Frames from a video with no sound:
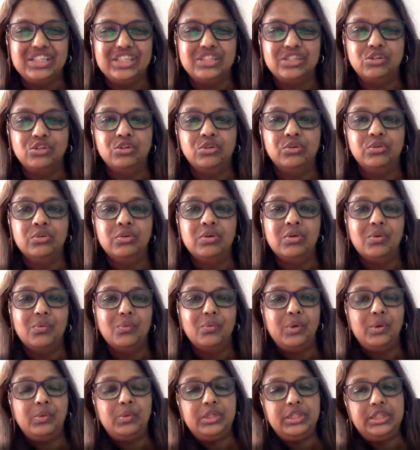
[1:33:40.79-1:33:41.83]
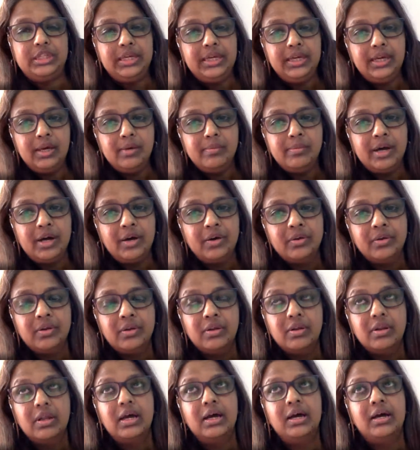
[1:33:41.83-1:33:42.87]
So when we think
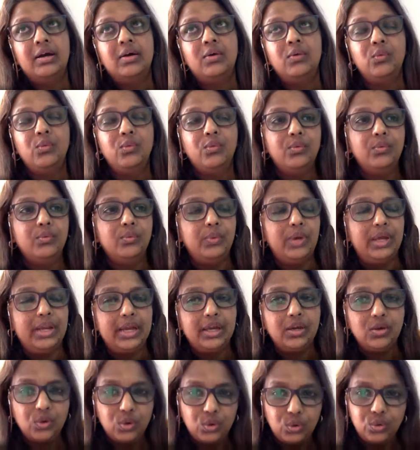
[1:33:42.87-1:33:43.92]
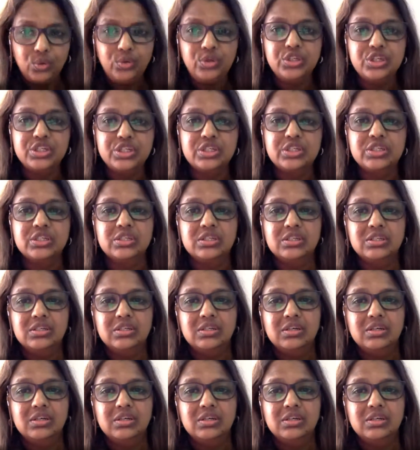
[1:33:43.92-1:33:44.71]
about when I coach